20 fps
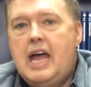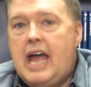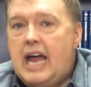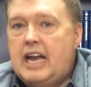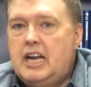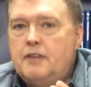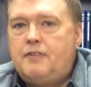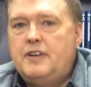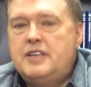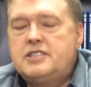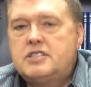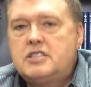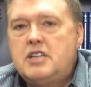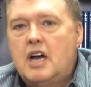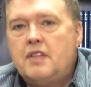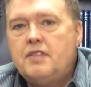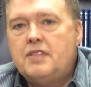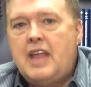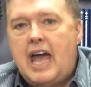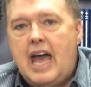And if He's
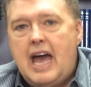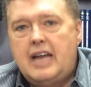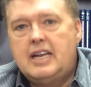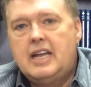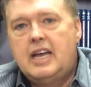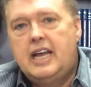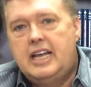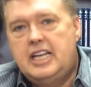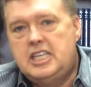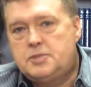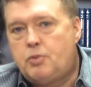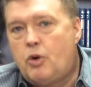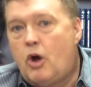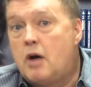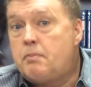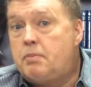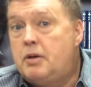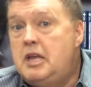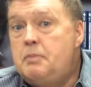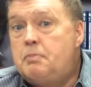done that, He's
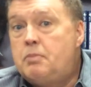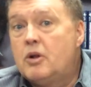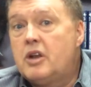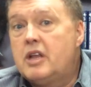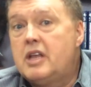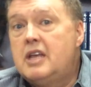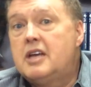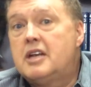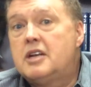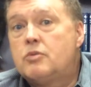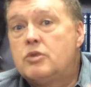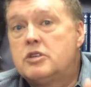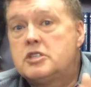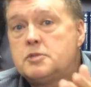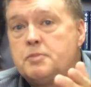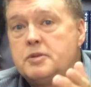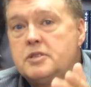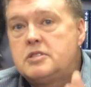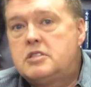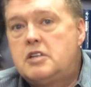brought people in with
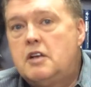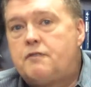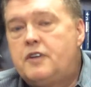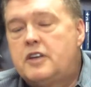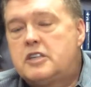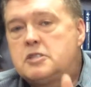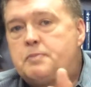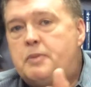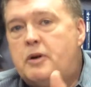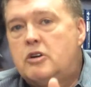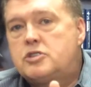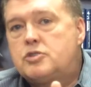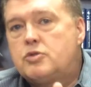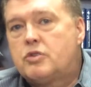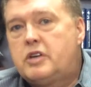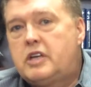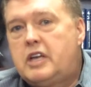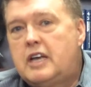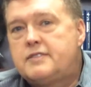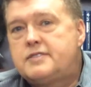specific
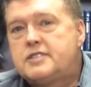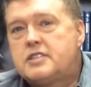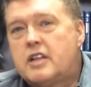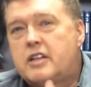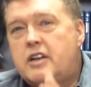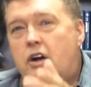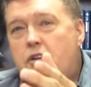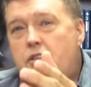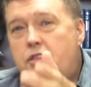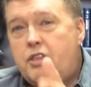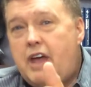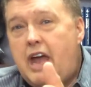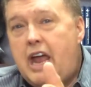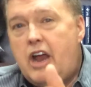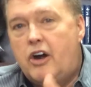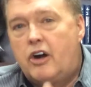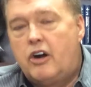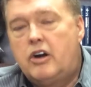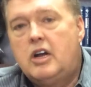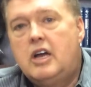spiritual gifts that are
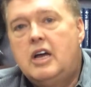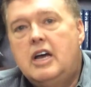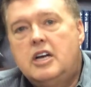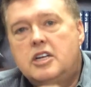there